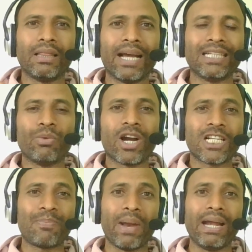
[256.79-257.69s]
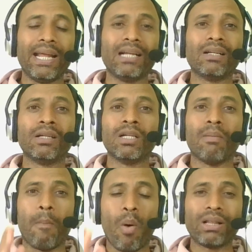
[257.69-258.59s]
that you are spending
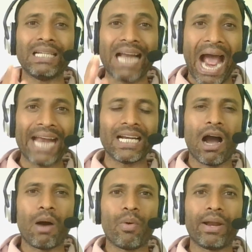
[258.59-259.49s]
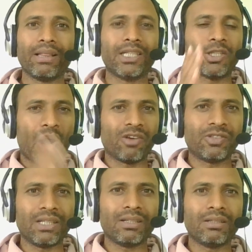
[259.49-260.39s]
more than an hour in the
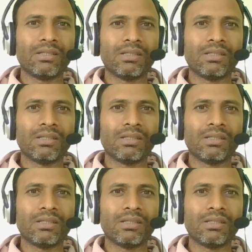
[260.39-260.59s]
traffic,